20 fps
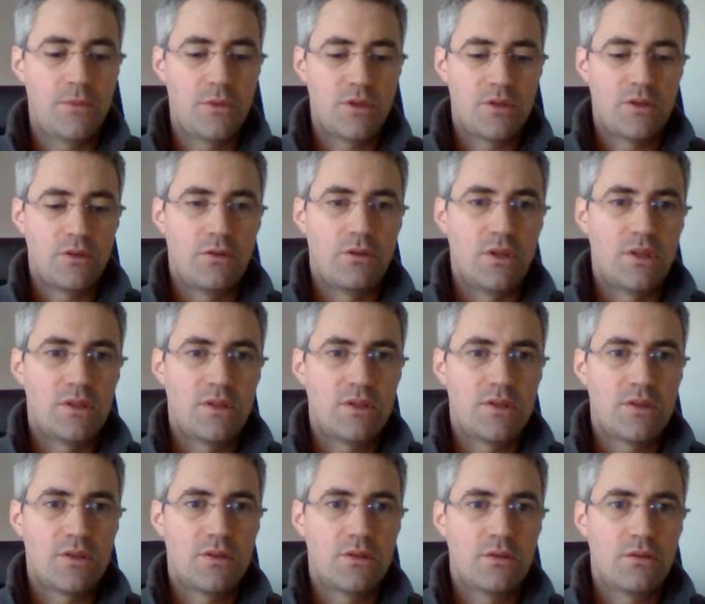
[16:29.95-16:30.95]
So
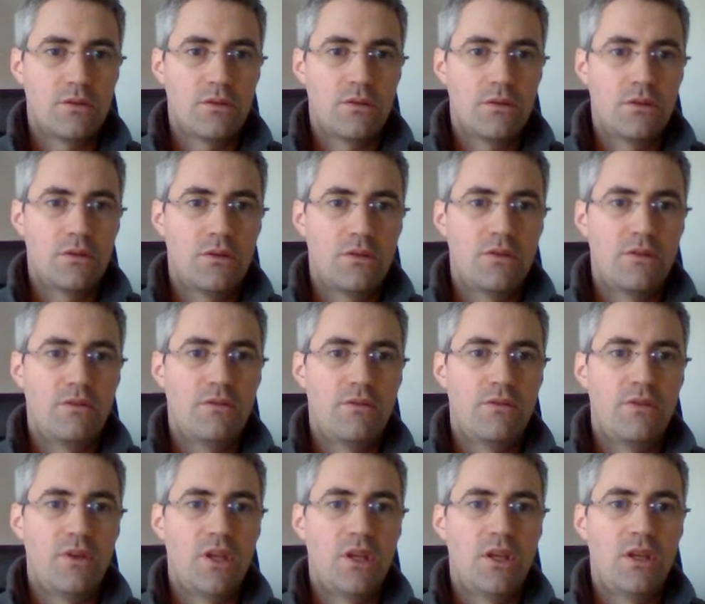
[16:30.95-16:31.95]
it's a
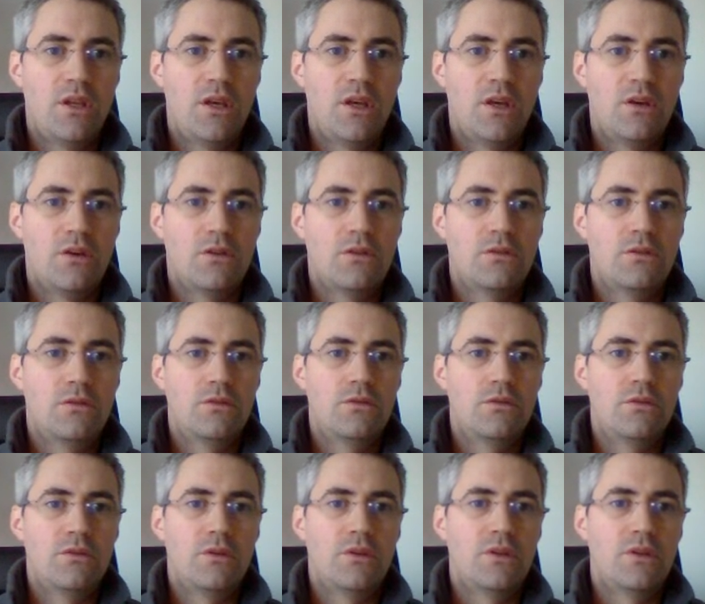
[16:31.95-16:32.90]
video,